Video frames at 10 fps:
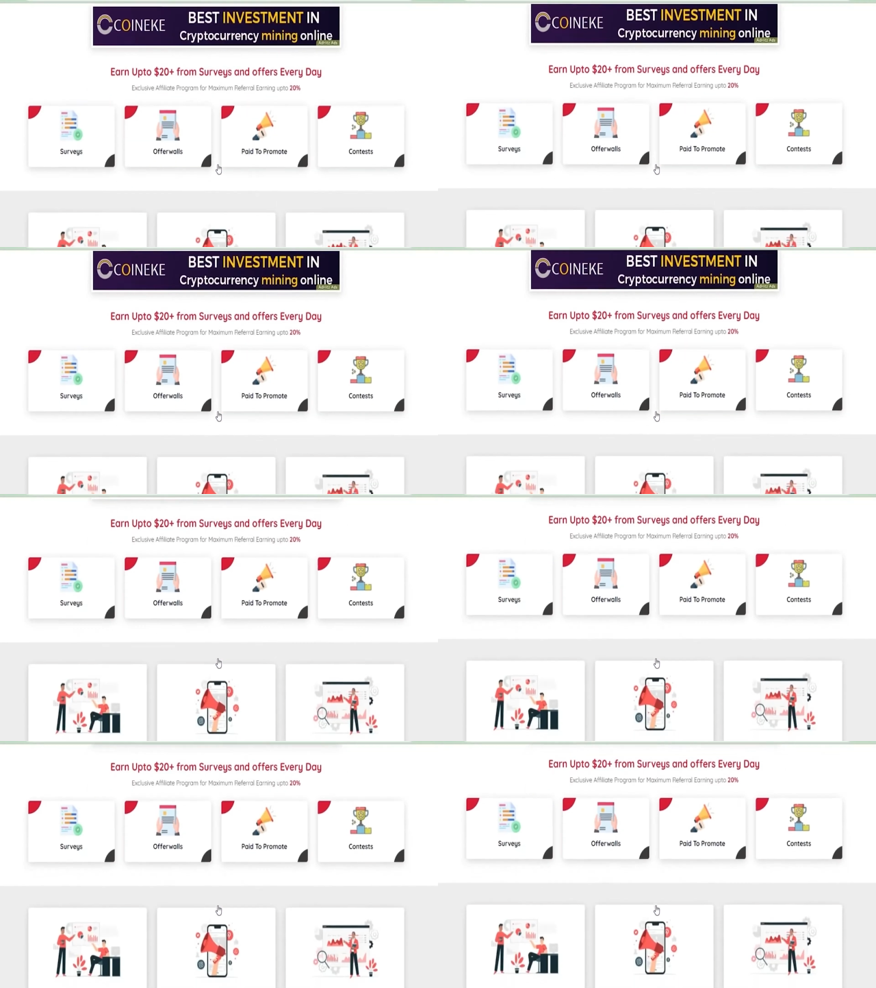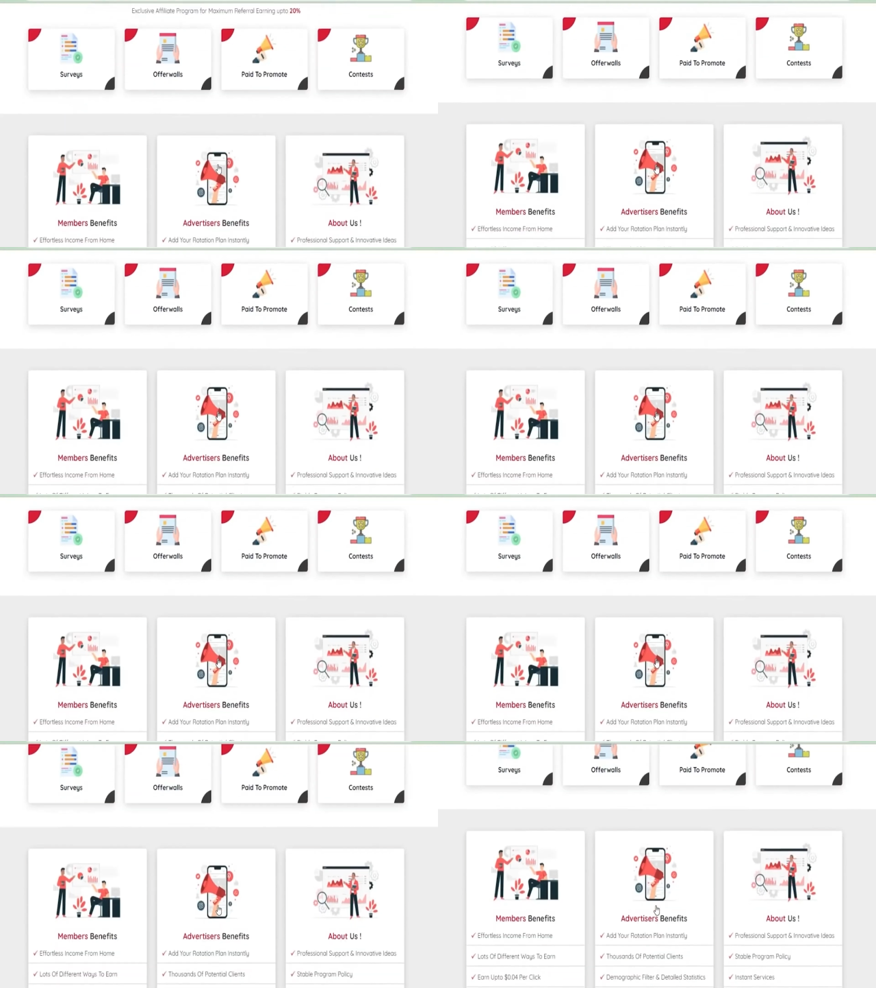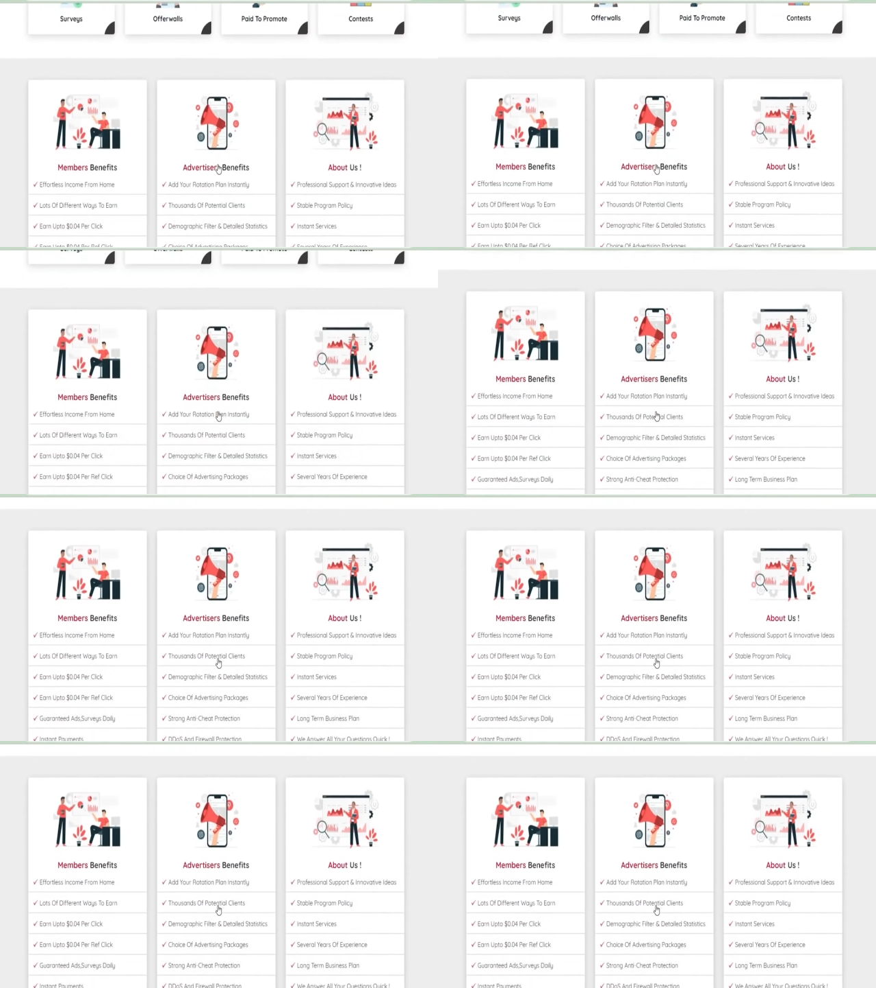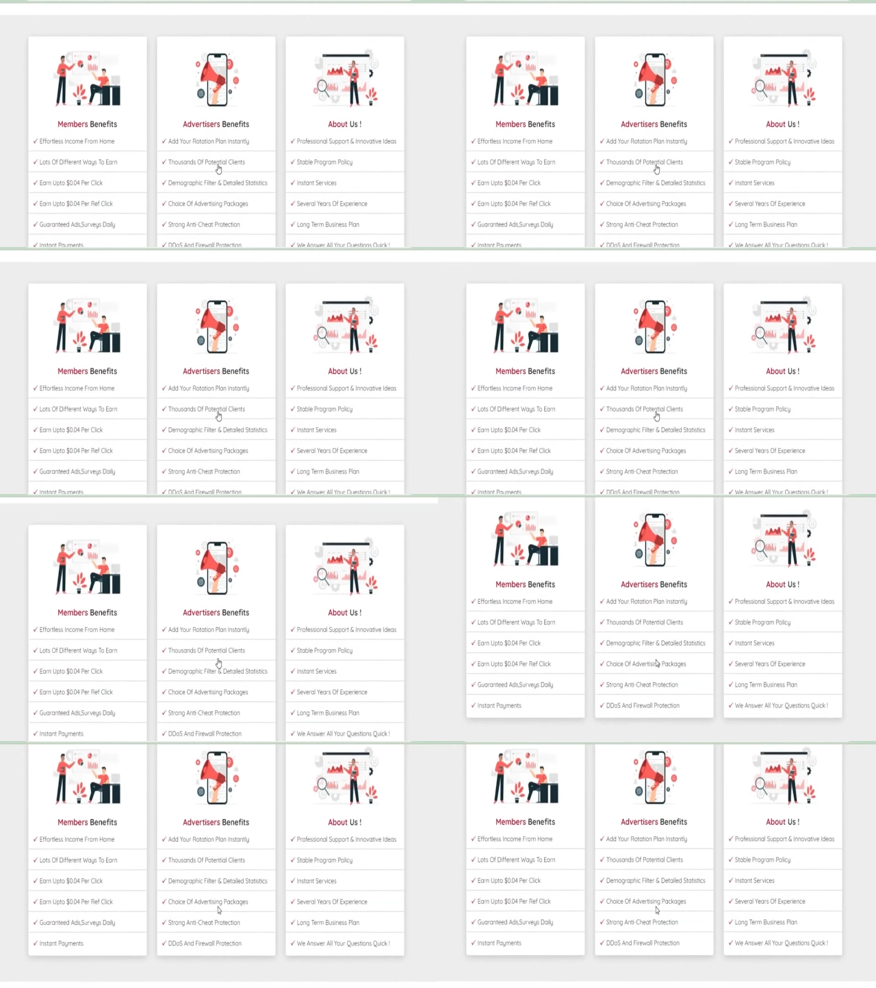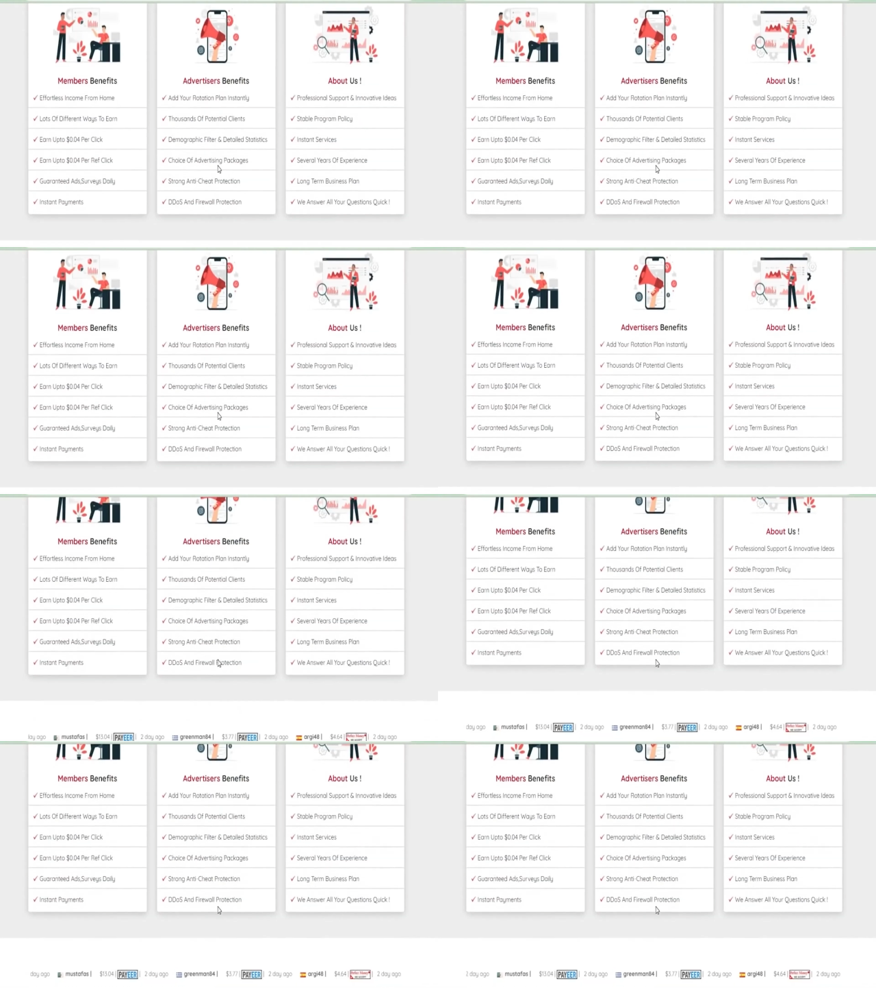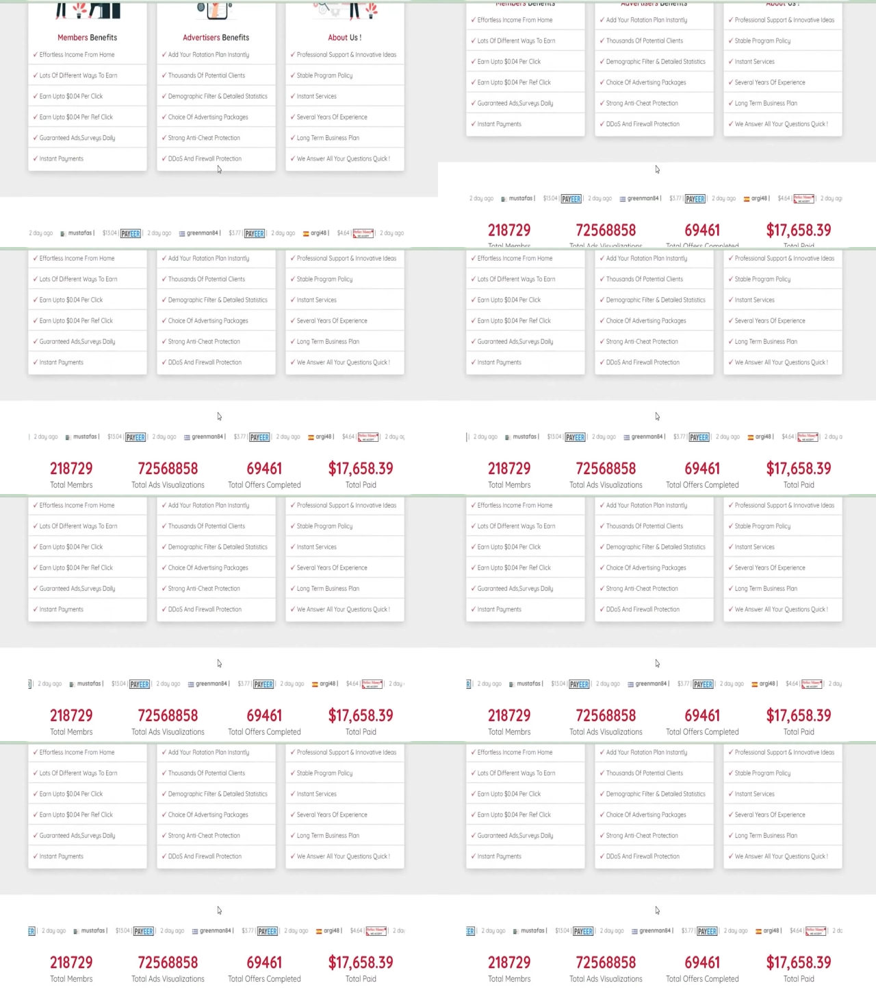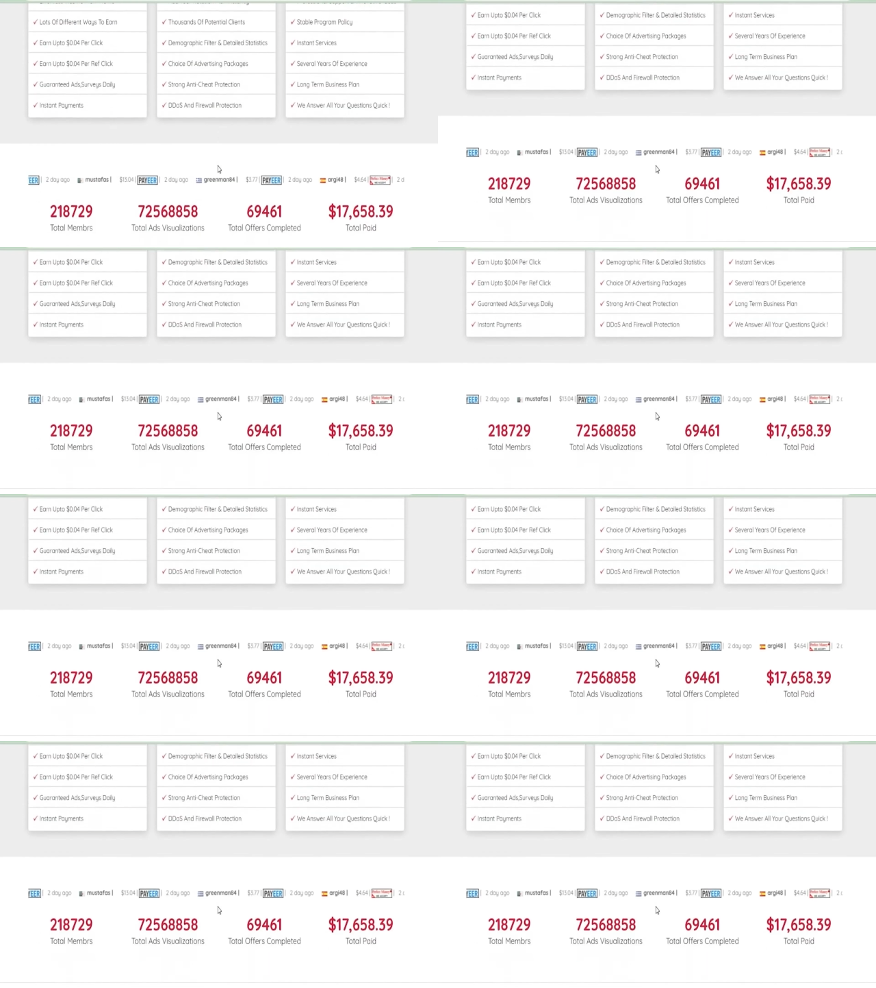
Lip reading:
Nobody's mouth can be seen.